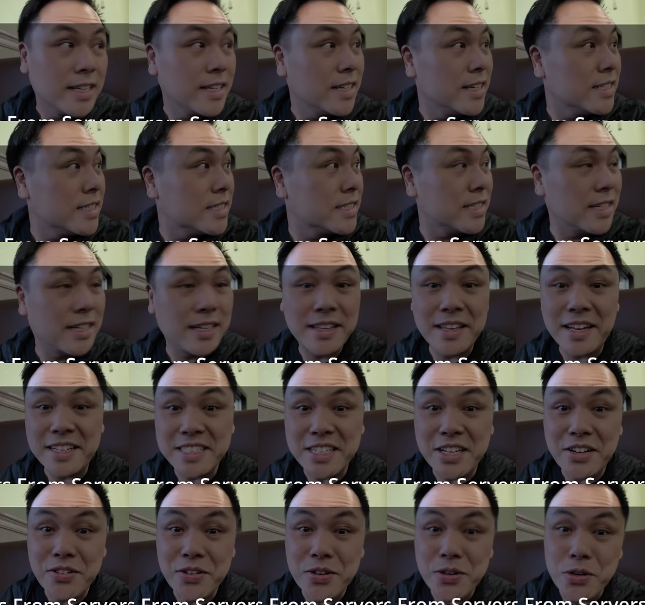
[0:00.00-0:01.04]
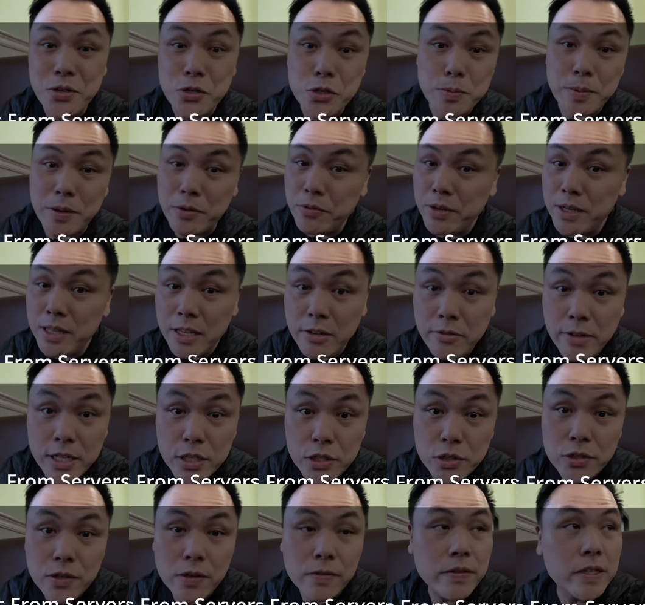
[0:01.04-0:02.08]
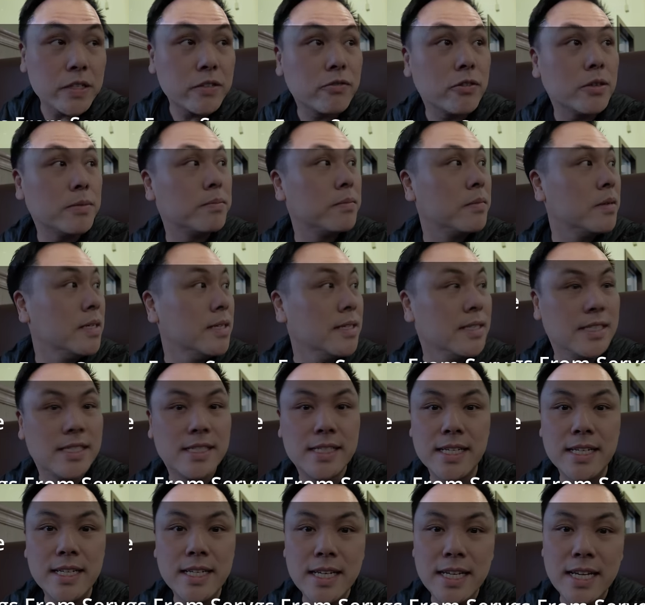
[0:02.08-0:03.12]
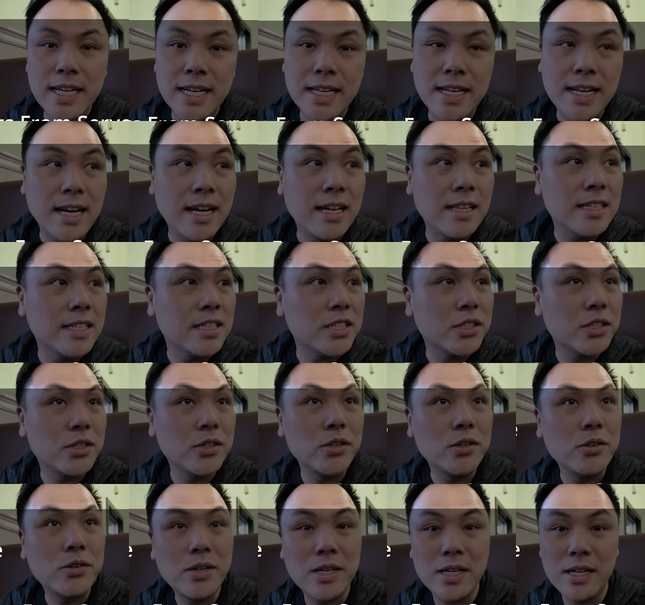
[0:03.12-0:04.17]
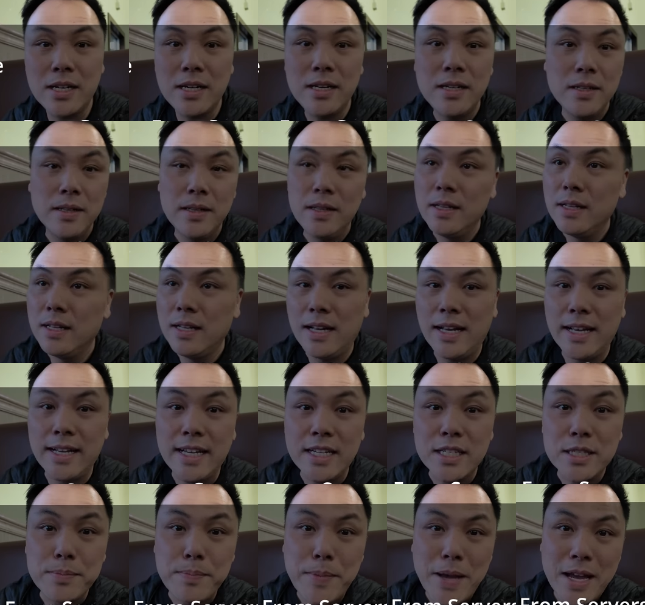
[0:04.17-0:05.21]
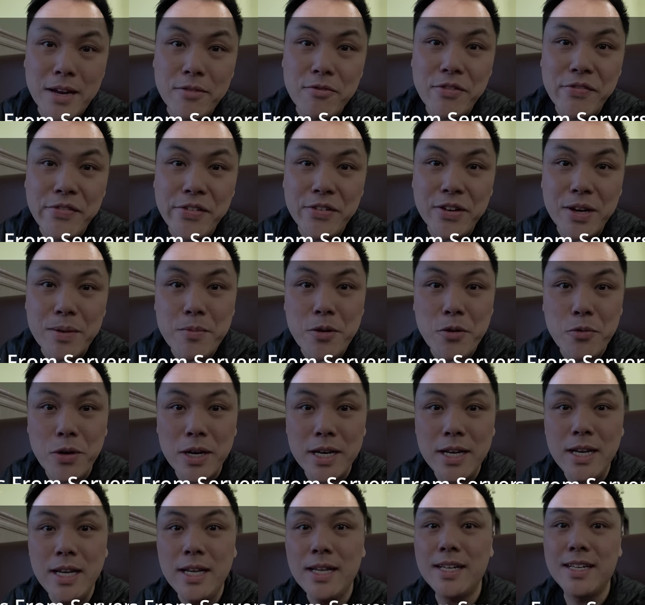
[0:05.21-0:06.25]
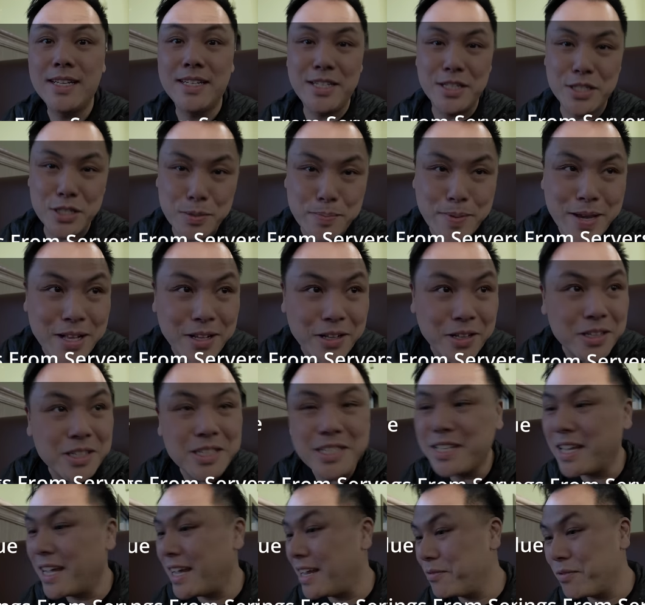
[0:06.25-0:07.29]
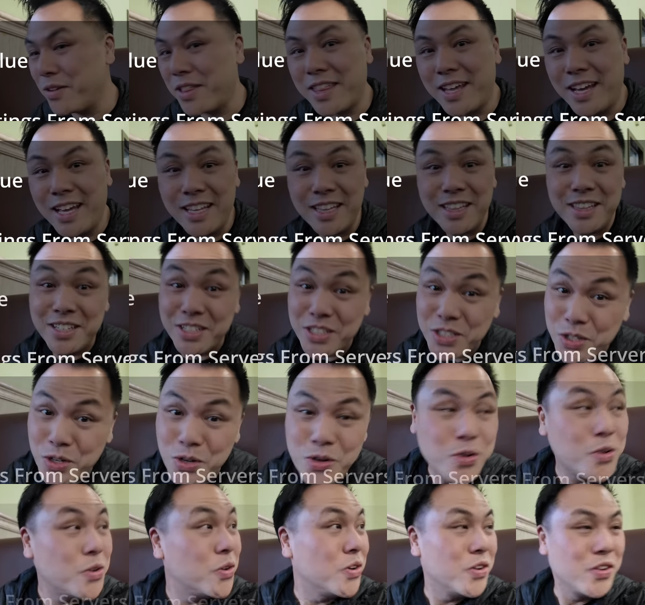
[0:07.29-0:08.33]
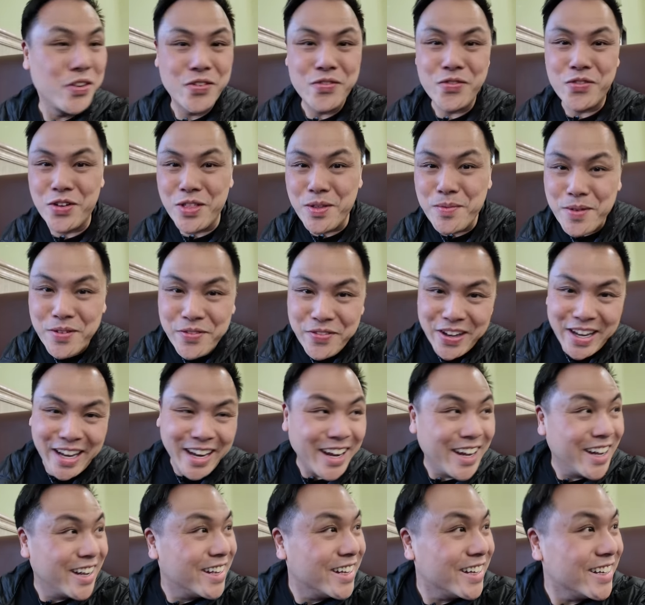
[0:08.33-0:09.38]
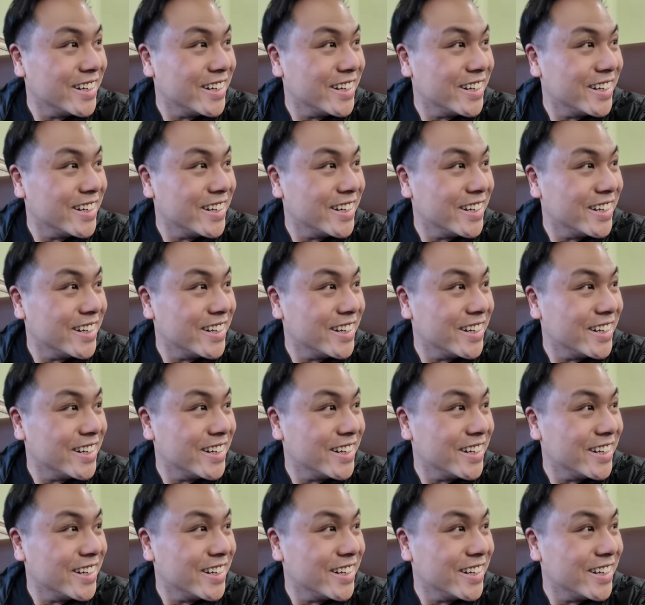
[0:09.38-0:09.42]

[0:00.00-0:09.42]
I guess that's how it goes. But really great service from Cindy and Alice. So I guess bad review number one dispelled. And with that, let's go for the buffet.